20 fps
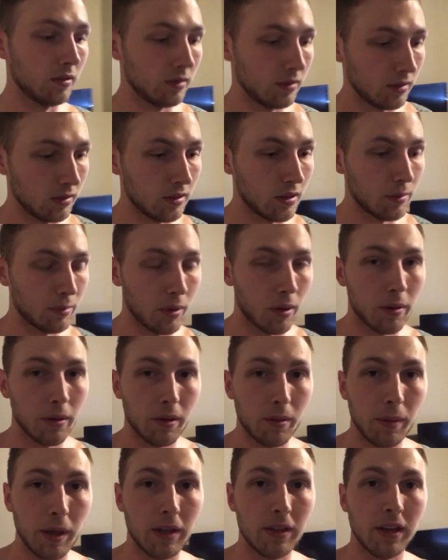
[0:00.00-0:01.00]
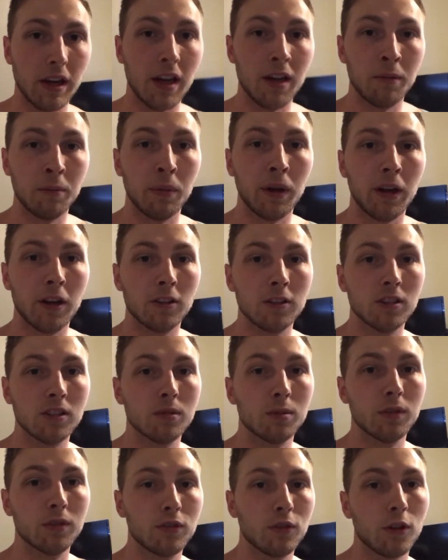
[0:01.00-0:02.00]
I'd say probably about 9 pounds
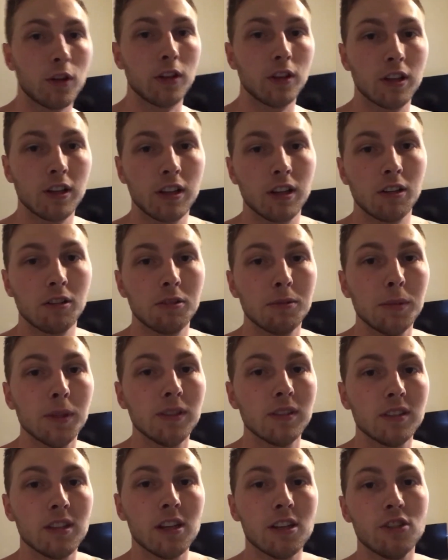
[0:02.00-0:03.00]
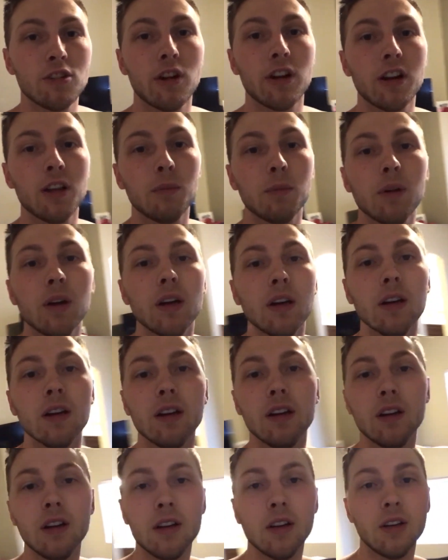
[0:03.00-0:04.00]
before I think I would be stage ready, but
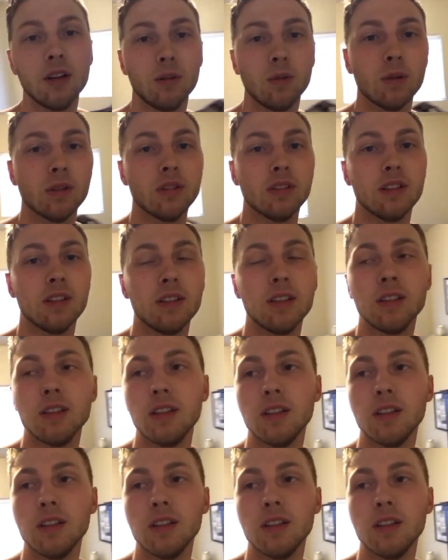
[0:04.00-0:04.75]
we'll see.